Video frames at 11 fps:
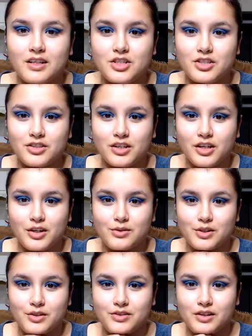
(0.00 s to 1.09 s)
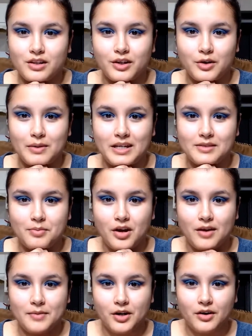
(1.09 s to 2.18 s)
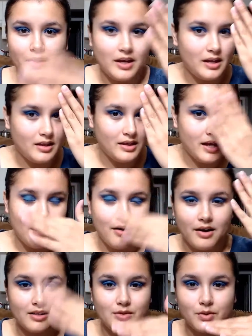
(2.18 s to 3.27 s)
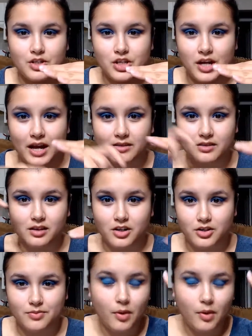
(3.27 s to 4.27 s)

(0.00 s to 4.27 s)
She's going to use her silicone-based primer in the areas where she has enlarged